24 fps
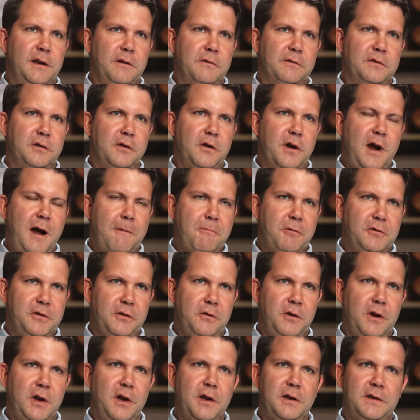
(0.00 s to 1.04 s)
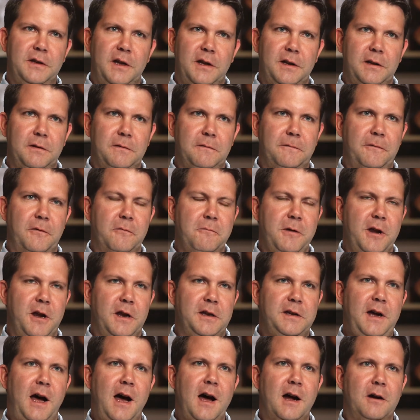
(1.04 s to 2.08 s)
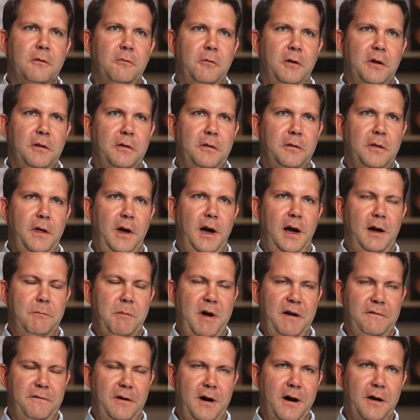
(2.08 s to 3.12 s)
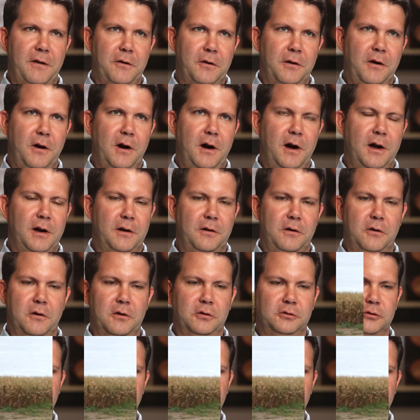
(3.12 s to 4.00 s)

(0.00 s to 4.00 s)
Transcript: it was a good opportunity for me to talk with my father-in-law and learn a